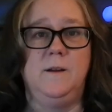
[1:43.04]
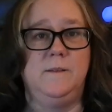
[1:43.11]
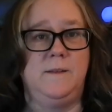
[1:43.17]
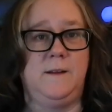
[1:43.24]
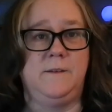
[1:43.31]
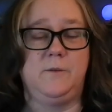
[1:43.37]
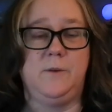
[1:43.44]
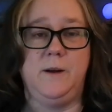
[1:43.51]

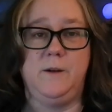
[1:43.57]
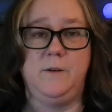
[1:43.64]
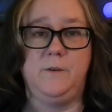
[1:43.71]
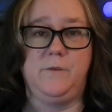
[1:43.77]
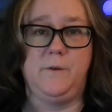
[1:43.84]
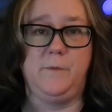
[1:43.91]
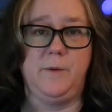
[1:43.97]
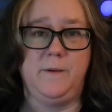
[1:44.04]
That's great
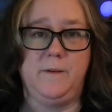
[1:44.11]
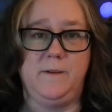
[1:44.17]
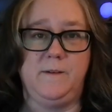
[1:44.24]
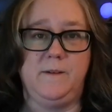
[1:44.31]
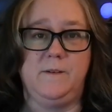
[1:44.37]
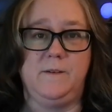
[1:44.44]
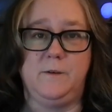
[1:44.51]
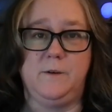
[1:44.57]
news for
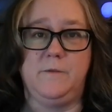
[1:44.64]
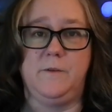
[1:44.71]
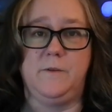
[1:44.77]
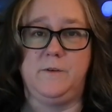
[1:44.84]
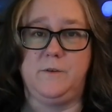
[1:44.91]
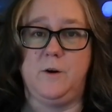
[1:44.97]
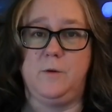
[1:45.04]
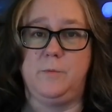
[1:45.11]
businesses looking for
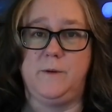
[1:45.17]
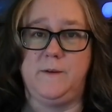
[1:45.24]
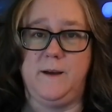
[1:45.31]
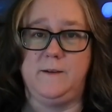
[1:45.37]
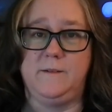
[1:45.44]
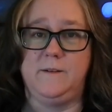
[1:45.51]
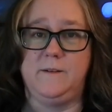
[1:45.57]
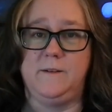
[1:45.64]
strong
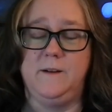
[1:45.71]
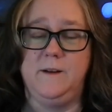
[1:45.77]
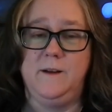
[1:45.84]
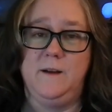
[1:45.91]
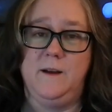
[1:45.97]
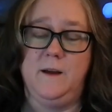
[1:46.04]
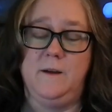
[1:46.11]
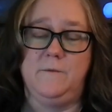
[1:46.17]
protection,
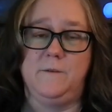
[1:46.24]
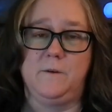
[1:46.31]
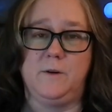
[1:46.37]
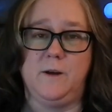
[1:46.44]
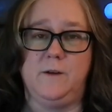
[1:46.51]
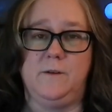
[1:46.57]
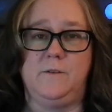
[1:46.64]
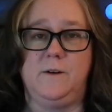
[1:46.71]
and for
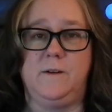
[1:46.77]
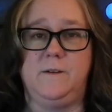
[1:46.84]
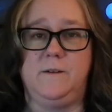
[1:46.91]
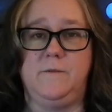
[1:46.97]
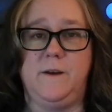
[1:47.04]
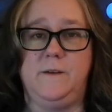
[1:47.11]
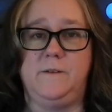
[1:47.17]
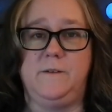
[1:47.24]
CrowdStrike's
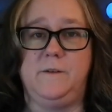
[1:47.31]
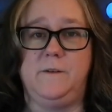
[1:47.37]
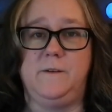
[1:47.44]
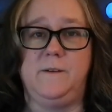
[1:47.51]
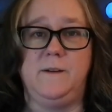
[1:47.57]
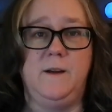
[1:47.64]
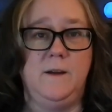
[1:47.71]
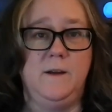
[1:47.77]
investors.
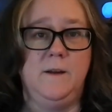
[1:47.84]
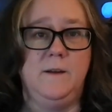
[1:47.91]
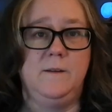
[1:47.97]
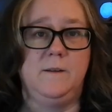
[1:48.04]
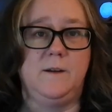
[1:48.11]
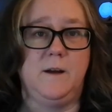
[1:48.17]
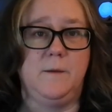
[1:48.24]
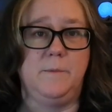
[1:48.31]

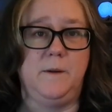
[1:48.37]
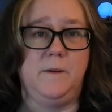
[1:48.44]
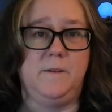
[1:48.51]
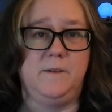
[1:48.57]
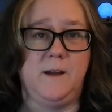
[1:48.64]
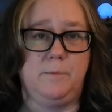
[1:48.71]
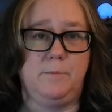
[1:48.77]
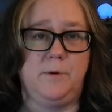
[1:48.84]
The company's
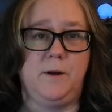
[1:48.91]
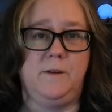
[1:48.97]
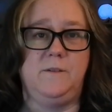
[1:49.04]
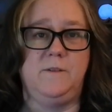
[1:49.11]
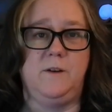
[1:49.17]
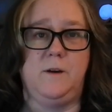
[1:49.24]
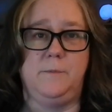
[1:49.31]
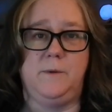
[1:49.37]
stock price
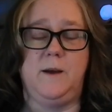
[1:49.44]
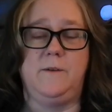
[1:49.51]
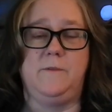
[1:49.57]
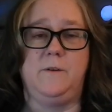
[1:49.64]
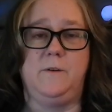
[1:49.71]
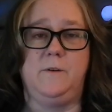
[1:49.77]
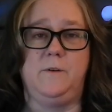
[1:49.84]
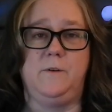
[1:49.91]
jumped
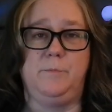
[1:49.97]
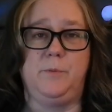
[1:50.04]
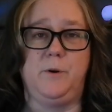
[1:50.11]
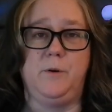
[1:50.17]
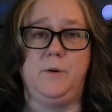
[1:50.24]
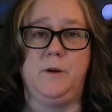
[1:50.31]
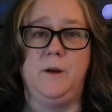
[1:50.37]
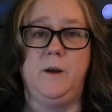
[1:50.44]
after the news
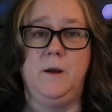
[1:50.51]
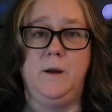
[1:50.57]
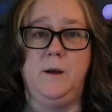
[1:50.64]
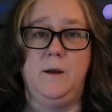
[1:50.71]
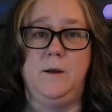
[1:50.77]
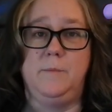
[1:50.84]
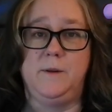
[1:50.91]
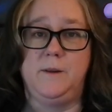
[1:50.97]
broke,
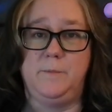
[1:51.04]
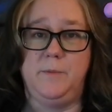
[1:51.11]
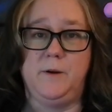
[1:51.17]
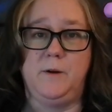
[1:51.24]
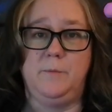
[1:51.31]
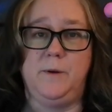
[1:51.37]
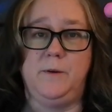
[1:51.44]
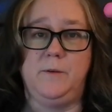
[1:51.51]
but the
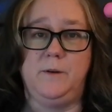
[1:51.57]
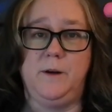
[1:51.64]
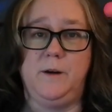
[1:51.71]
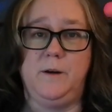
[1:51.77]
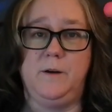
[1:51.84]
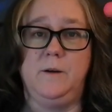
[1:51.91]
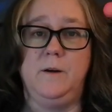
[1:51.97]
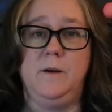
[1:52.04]
bigger picture
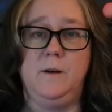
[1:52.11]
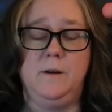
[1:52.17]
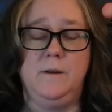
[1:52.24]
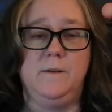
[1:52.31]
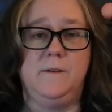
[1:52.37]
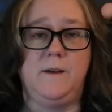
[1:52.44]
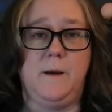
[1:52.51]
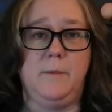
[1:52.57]
here,
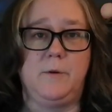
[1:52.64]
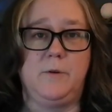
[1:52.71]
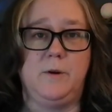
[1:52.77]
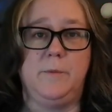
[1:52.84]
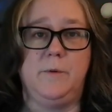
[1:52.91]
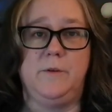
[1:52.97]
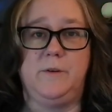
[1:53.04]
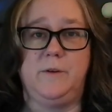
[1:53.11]
cyber
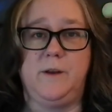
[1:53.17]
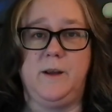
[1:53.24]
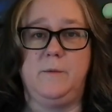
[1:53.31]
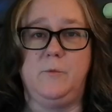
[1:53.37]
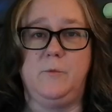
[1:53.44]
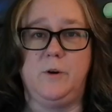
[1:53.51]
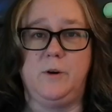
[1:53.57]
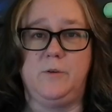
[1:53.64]
criminals are
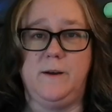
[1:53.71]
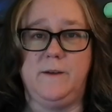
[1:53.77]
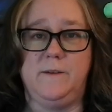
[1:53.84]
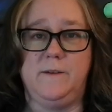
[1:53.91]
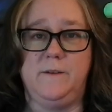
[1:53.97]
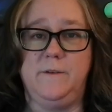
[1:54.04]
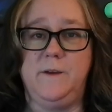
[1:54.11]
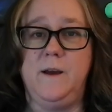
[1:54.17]
getting more
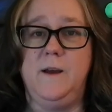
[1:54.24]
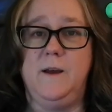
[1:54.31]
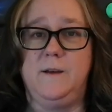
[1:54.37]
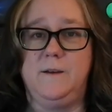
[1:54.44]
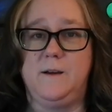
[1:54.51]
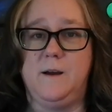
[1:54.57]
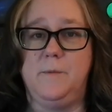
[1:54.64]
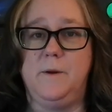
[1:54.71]
aggressive,
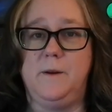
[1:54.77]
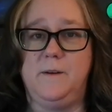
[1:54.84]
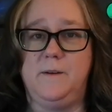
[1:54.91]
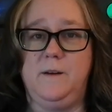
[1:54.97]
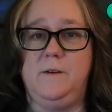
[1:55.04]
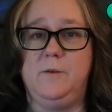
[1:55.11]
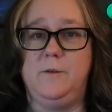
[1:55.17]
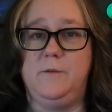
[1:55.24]
and companies
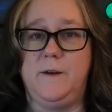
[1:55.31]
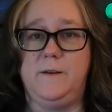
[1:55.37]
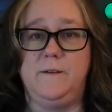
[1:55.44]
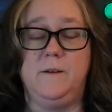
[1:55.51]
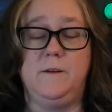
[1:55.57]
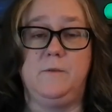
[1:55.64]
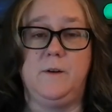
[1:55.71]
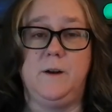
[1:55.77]
need to
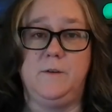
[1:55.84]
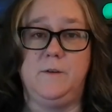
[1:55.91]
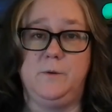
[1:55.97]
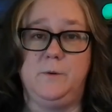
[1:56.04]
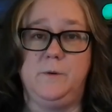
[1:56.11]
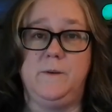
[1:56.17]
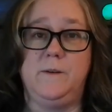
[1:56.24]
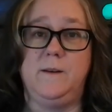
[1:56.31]
invest in the right
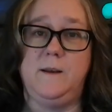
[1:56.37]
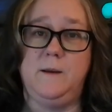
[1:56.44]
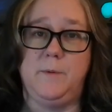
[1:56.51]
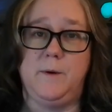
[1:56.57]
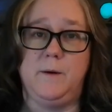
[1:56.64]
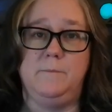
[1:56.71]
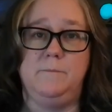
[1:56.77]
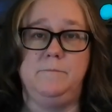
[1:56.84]
tools to keep up.